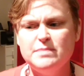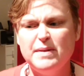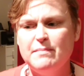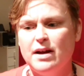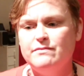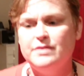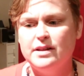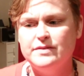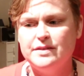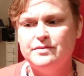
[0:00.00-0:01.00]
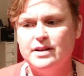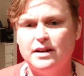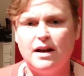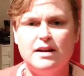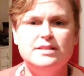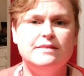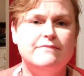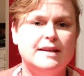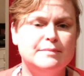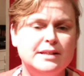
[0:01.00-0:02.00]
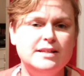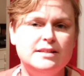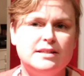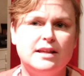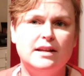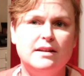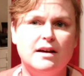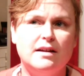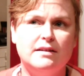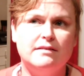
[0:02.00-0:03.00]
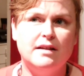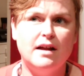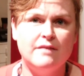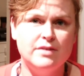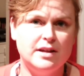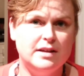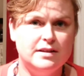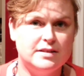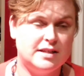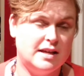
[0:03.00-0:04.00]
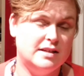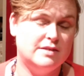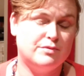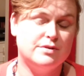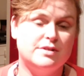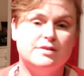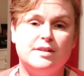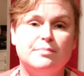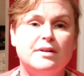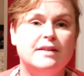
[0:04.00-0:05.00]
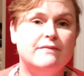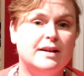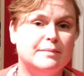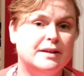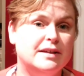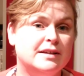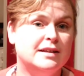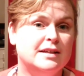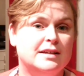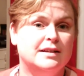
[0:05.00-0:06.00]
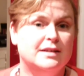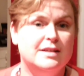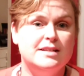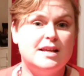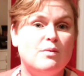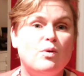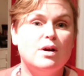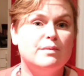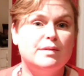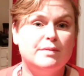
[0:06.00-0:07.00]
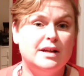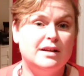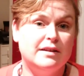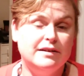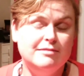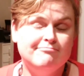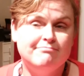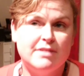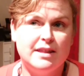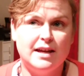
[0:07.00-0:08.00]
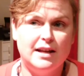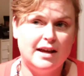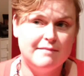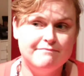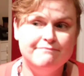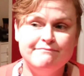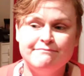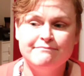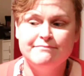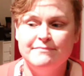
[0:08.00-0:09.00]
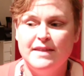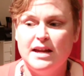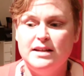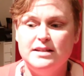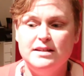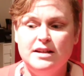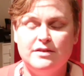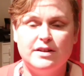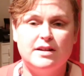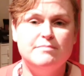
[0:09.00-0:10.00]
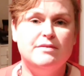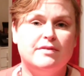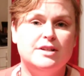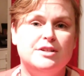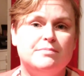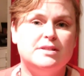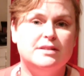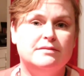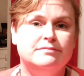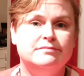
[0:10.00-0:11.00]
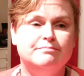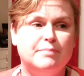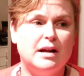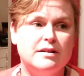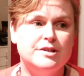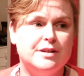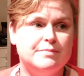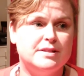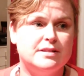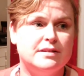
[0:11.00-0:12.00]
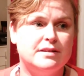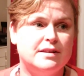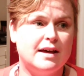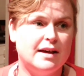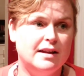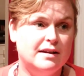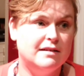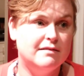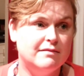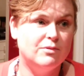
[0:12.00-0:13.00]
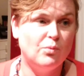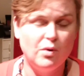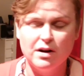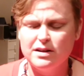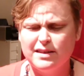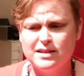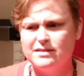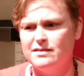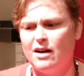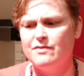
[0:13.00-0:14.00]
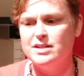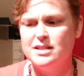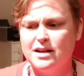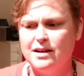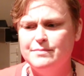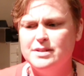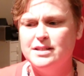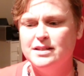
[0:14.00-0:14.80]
Just be mindful of different kinds of families that not every, say, divorced or separated family is at war with one another. That, um, that, you know, there can be friendships and partnerships that work that oftentimes